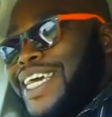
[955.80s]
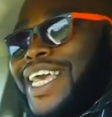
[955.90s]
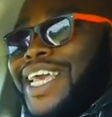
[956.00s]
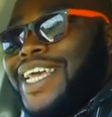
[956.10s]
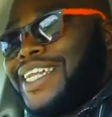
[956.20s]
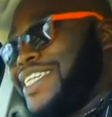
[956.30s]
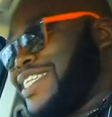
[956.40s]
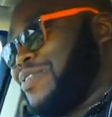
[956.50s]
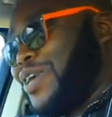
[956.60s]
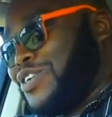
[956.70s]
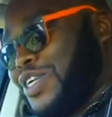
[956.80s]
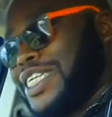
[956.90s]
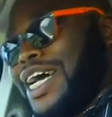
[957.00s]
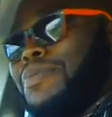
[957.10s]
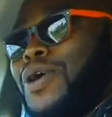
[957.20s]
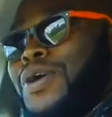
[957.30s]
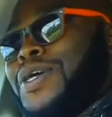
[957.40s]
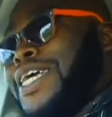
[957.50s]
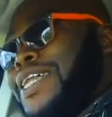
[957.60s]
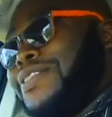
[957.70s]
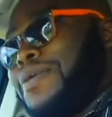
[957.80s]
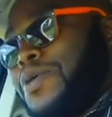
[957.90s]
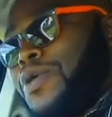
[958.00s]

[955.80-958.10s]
kicking in, the sequential turbo. Uh, the